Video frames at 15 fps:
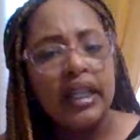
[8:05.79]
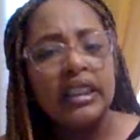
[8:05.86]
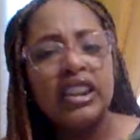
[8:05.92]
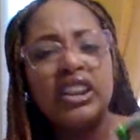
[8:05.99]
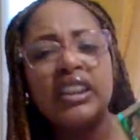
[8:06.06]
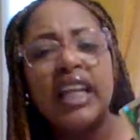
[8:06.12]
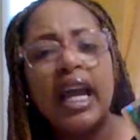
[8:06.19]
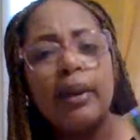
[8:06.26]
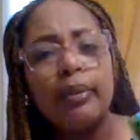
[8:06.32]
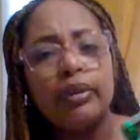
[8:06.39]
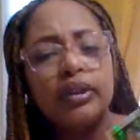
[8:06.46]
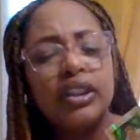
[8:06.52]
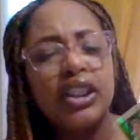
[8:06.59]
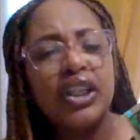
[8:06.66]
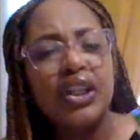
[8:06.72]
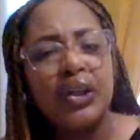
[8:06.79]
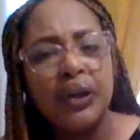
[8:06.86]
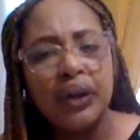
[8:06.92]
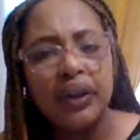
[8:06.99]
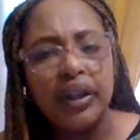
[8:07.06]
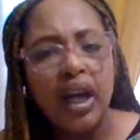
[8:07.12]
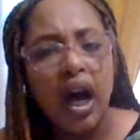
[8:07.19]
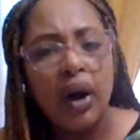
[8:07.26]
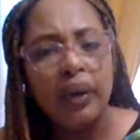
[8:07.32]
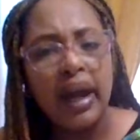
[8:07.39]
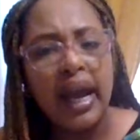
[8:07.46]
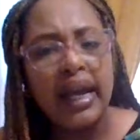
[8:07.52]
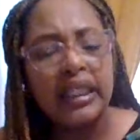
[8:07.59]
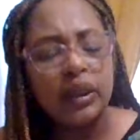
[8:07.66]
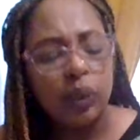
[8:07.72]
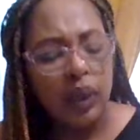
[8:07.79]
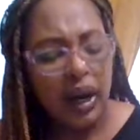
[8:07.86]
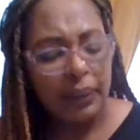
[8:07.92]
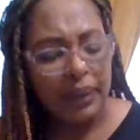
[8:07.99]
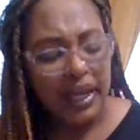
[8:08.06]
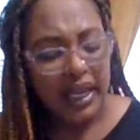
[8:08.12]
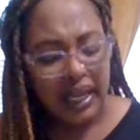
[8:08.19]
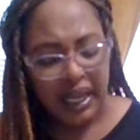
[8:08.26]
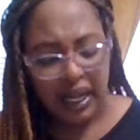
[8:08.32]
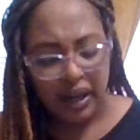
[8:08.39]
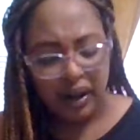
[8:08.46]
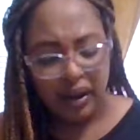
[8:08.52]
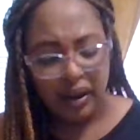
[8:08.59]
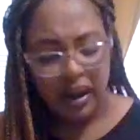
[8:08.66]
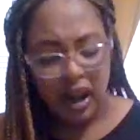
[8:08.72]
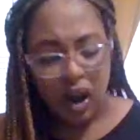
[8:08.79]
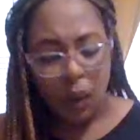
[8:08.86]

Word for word: stable secured okay is what i'm getting here